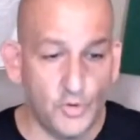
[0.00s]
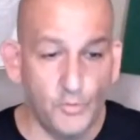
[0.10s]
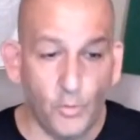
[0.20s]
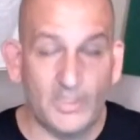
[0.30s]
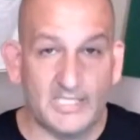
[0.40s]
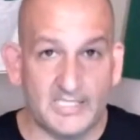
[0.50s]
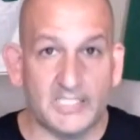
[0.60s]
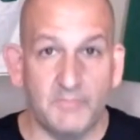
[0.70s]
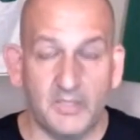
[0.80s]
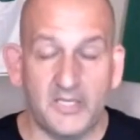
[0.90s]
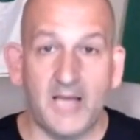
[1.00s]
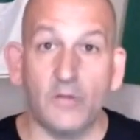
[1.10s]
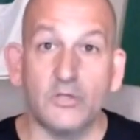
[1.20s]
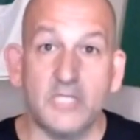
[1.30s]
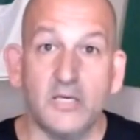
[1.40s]
$2.6
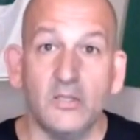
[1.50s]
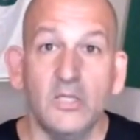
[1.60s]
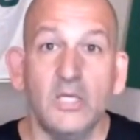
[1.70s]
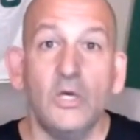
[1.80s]
million deal